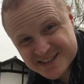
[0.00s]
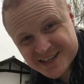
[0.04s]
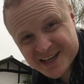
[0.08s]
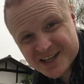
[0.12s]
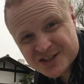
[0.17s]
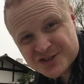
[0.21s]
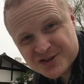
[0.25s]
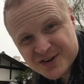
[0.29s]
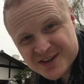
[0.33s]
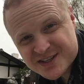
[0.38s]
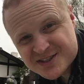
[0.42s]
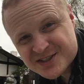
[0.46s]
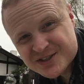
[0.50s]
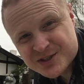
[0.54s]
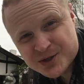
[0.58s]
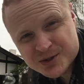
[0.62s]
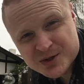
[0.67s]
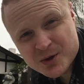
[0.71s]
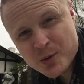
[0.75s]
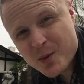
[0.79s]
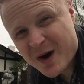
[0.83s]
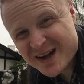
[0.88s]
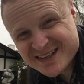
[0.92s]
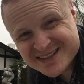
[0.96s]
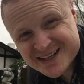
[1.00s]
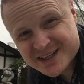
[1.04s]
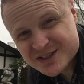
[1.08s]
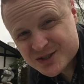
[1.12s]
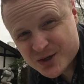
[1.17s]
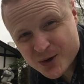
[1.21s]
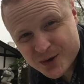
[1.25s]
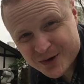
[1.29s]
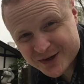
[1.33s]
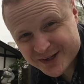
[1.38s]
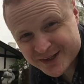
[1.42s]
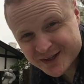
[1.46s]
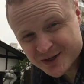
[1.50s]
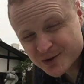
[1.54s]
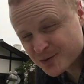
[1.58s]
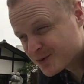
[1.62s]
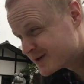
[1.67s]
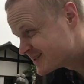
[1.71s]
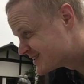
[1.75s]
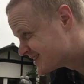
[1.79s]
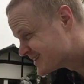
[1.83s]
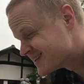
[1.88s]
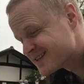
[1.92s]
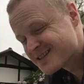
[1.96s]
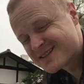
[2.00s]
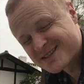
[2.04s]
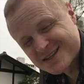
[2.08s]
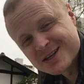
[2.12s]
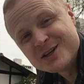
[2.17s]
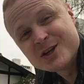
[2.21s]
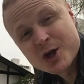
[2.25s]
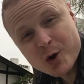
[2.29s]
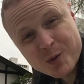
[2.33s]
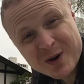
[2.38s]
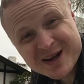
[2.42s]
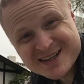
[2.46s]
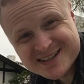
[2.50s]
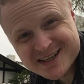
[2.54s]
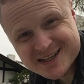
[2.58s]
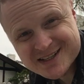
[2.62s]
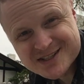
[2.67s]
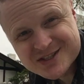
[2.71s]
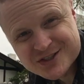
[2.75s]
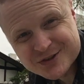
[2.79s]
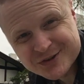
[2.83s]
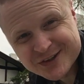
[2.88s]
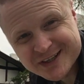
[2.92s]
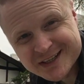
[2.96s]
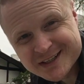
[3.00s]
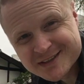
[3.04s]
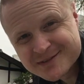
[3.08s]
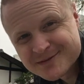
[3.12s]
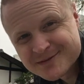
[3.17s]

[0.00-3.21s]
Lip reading: the entrance to Nawate Dori, which is Nawate Street.